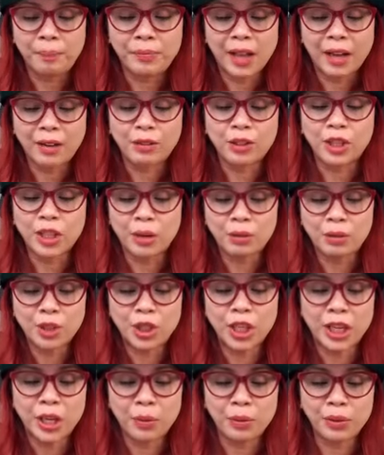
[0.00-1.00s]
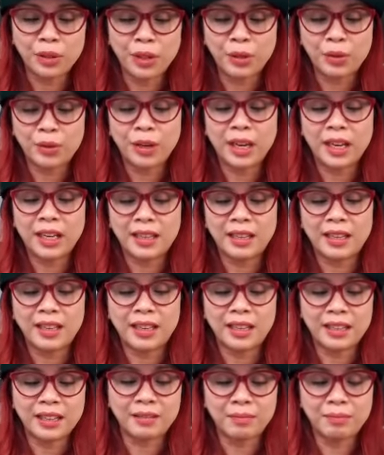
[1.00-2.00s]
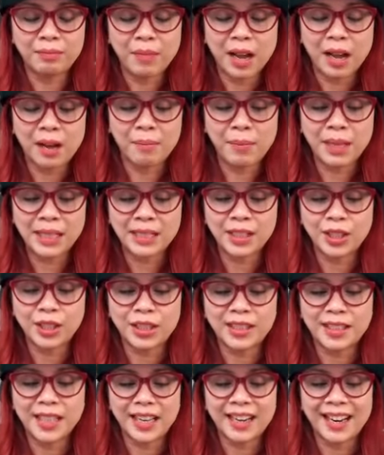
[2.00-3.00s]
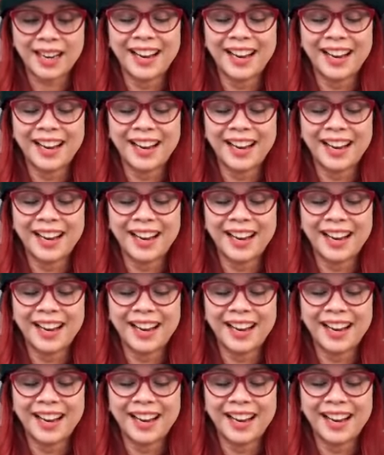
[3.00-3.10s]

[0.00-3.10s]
I was I was sharing with you in in our uh, messages that